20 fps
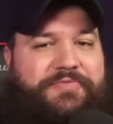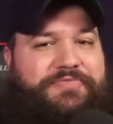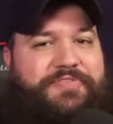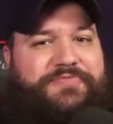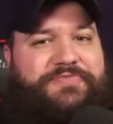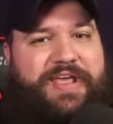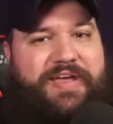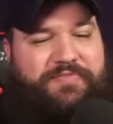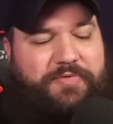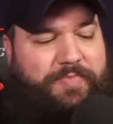If
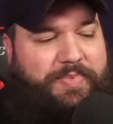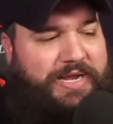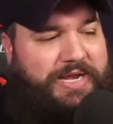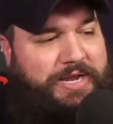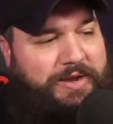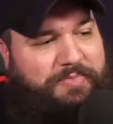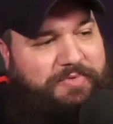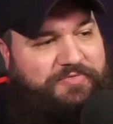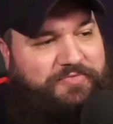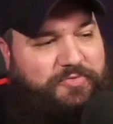you've never been
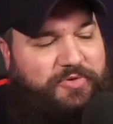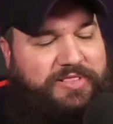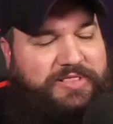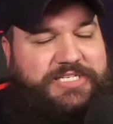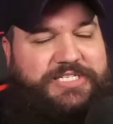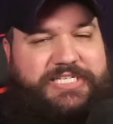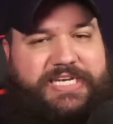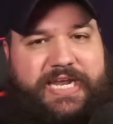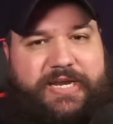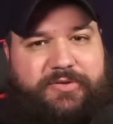here before,
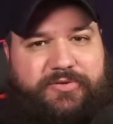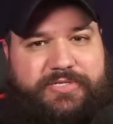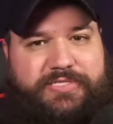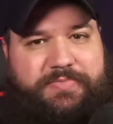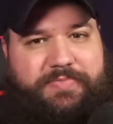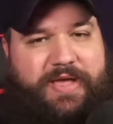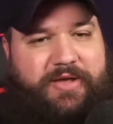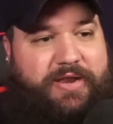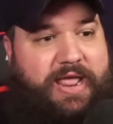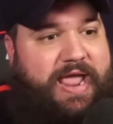this channel is
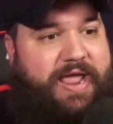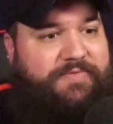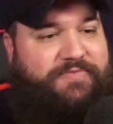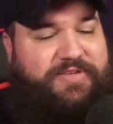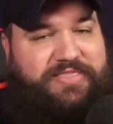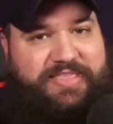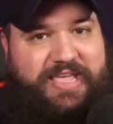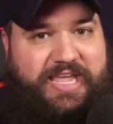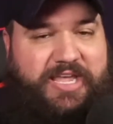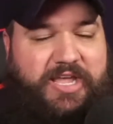about
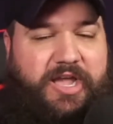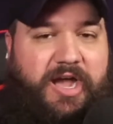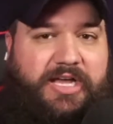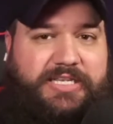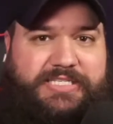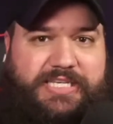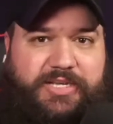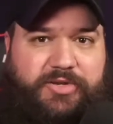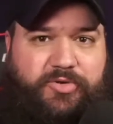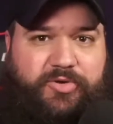everything
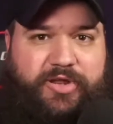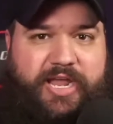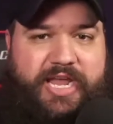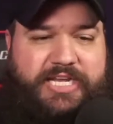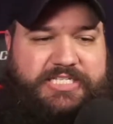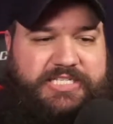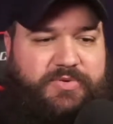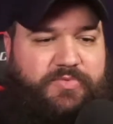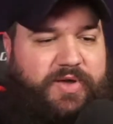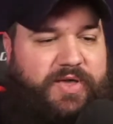content creation,